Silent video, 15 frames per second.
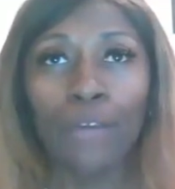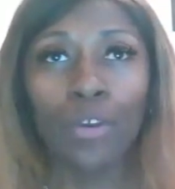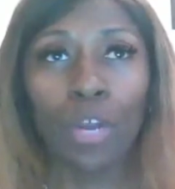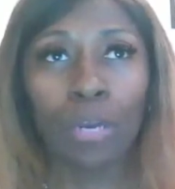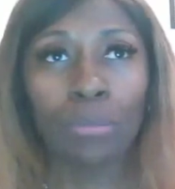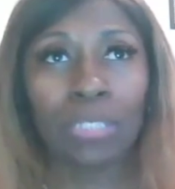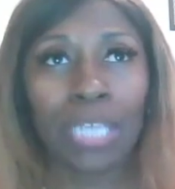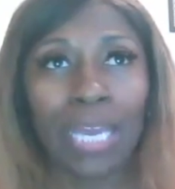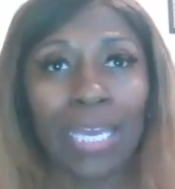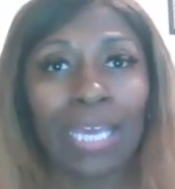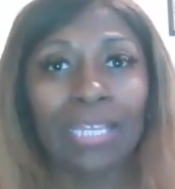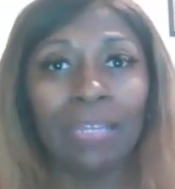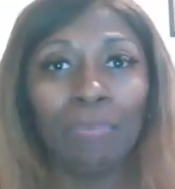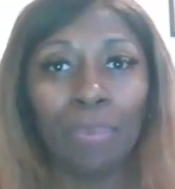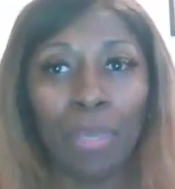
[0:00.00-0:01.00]
You know what I'm saying?
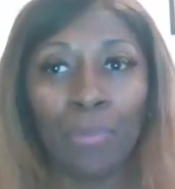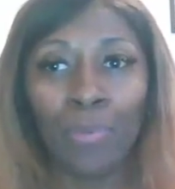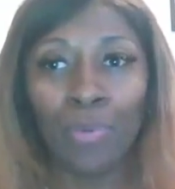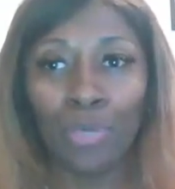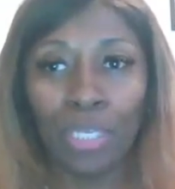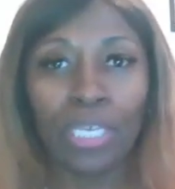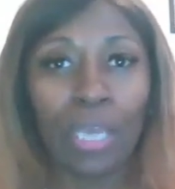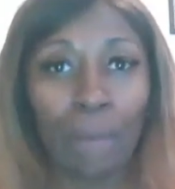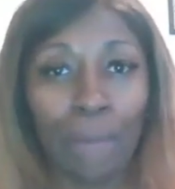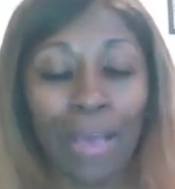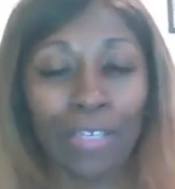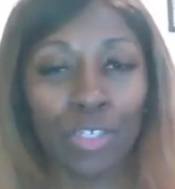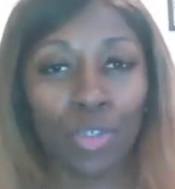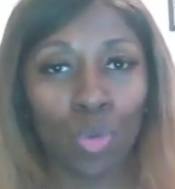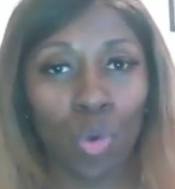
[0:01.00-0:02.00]
And people look at
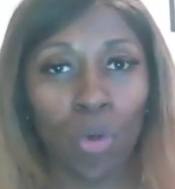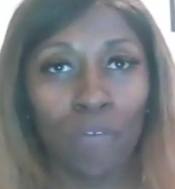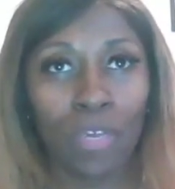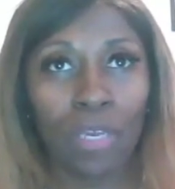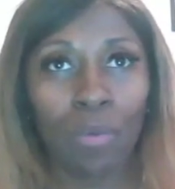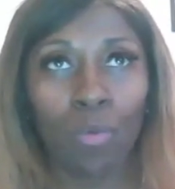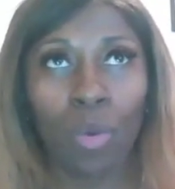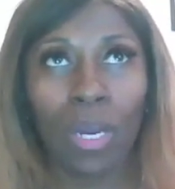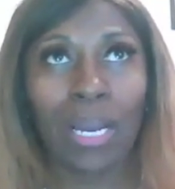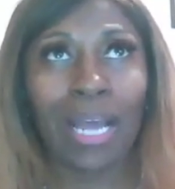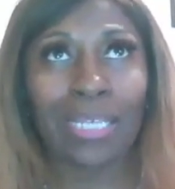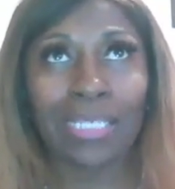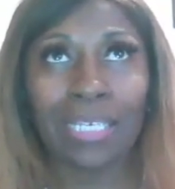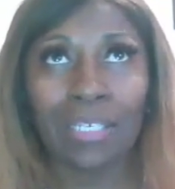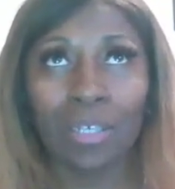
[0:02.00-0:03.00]
my story. One
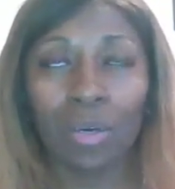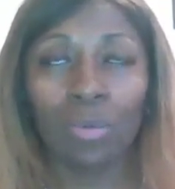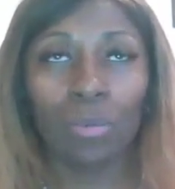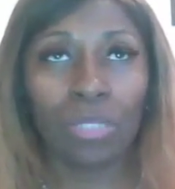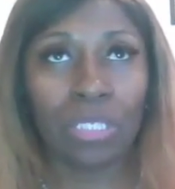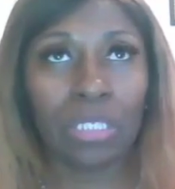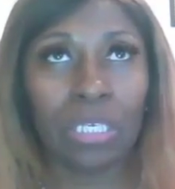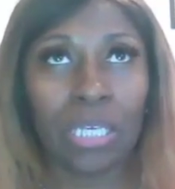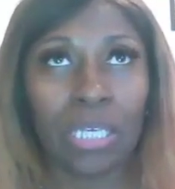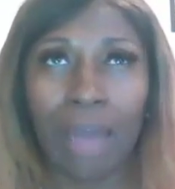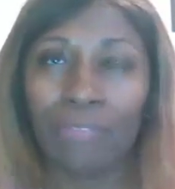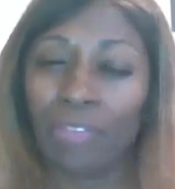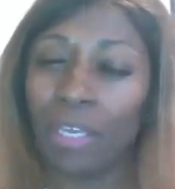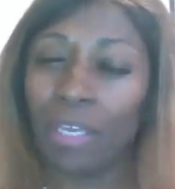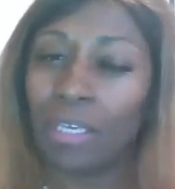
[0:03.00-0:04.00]
guy said, yo, Miss T,
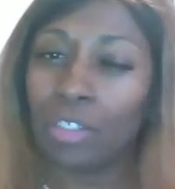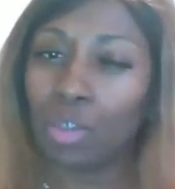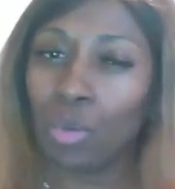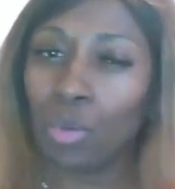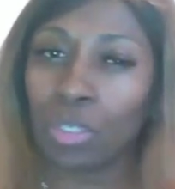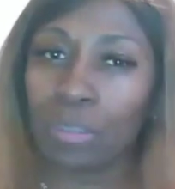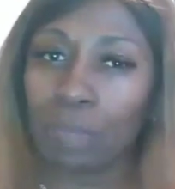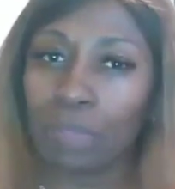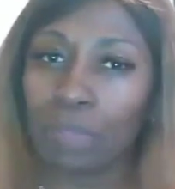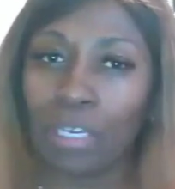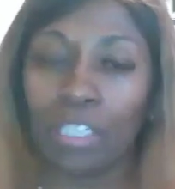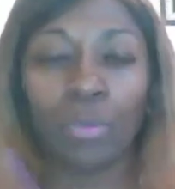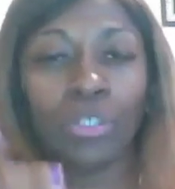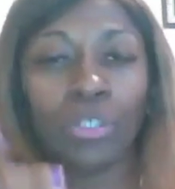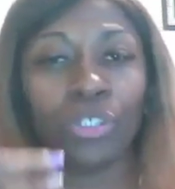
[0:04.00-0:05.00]
I think of doing some
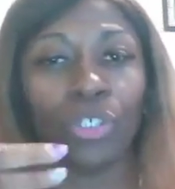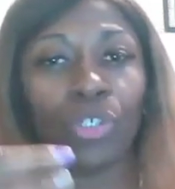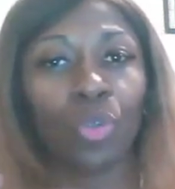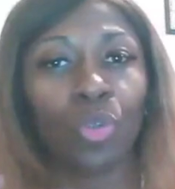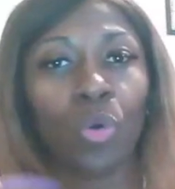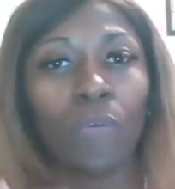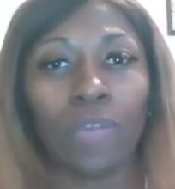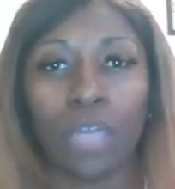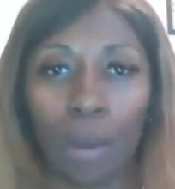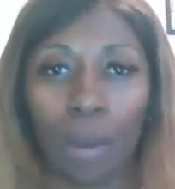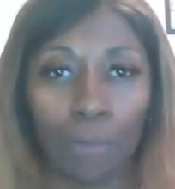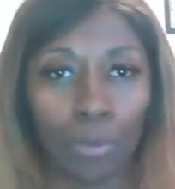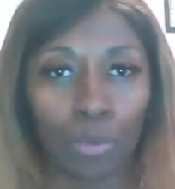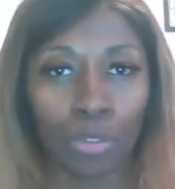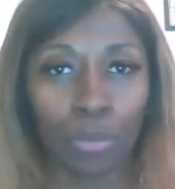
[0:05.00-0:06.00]
things, but your story
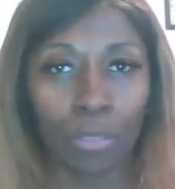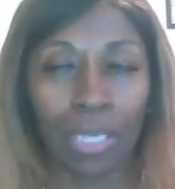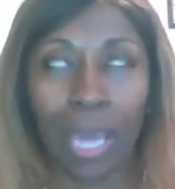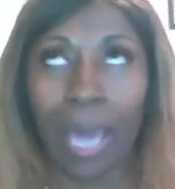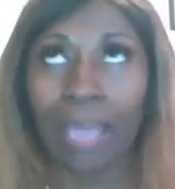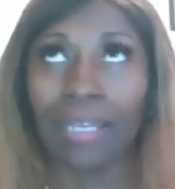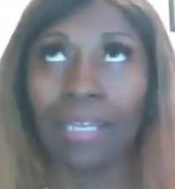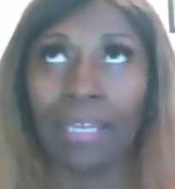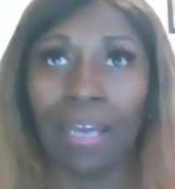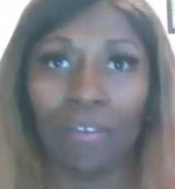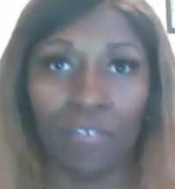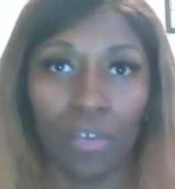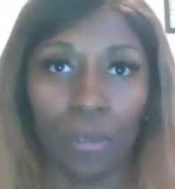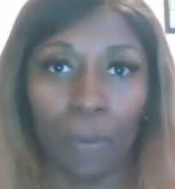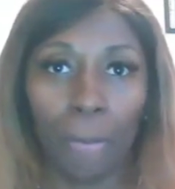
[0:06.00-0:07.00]
humbles me. I
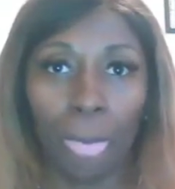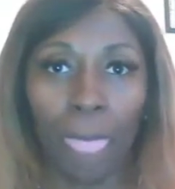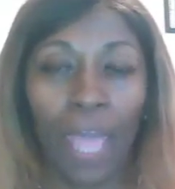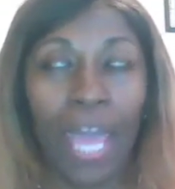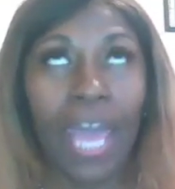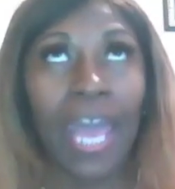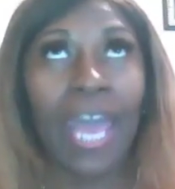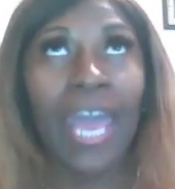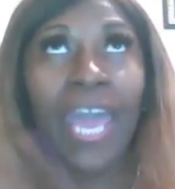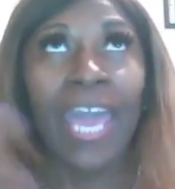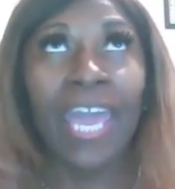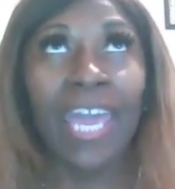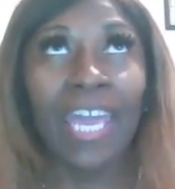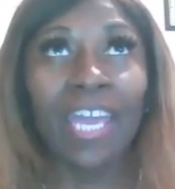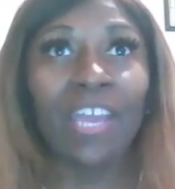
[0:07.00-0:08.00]
love it.
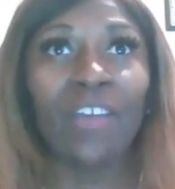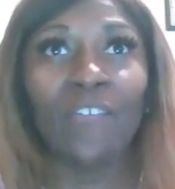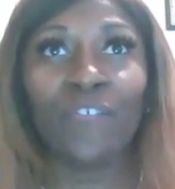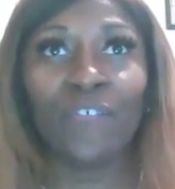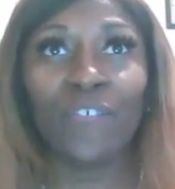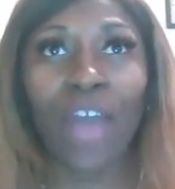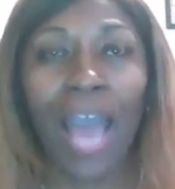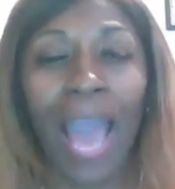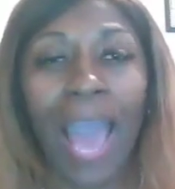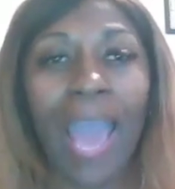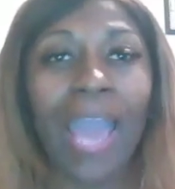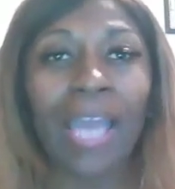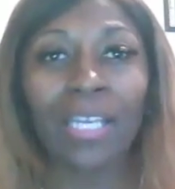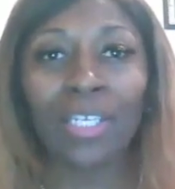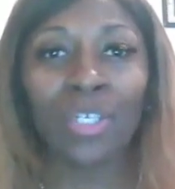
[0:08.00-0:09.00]
If
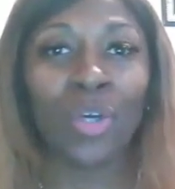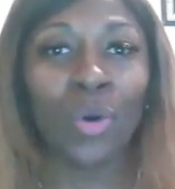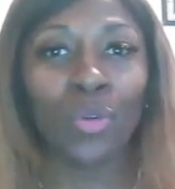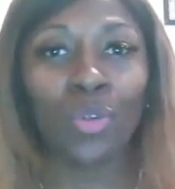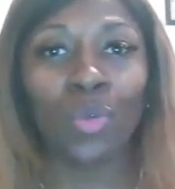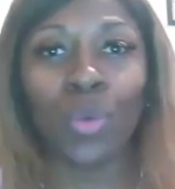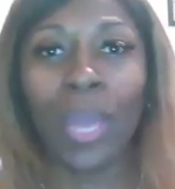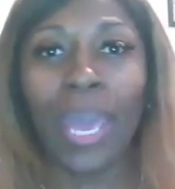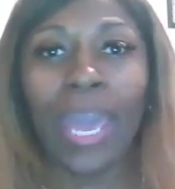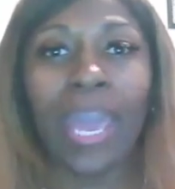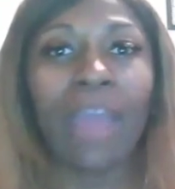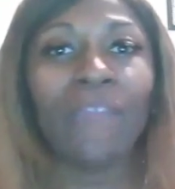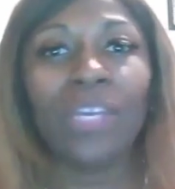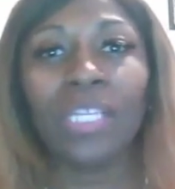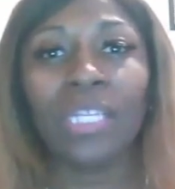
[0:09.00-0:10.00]
I had to go through
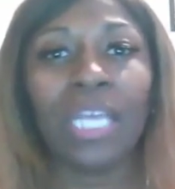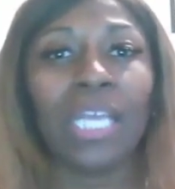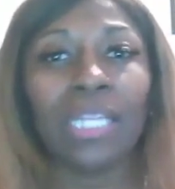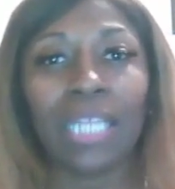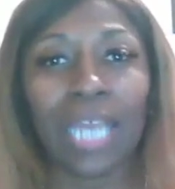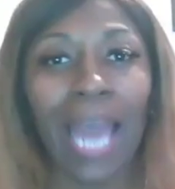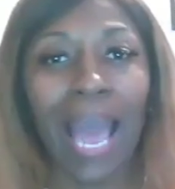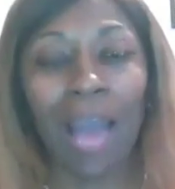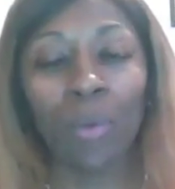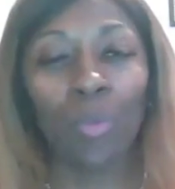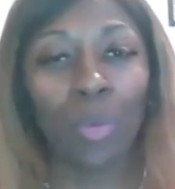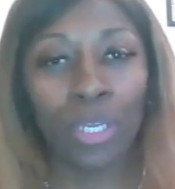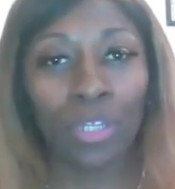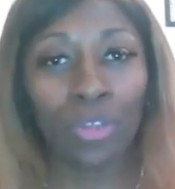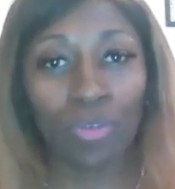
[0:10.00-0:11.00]
everything that I
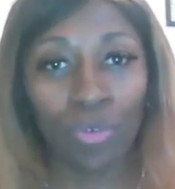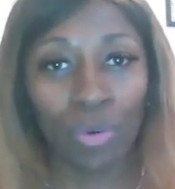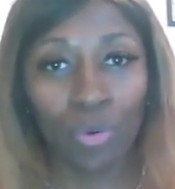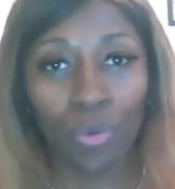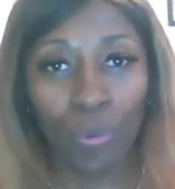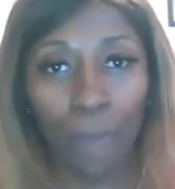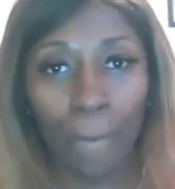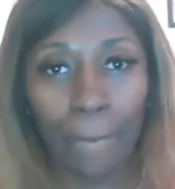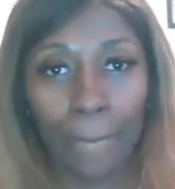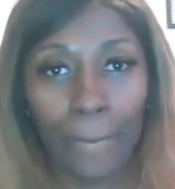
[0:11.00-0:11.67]
went through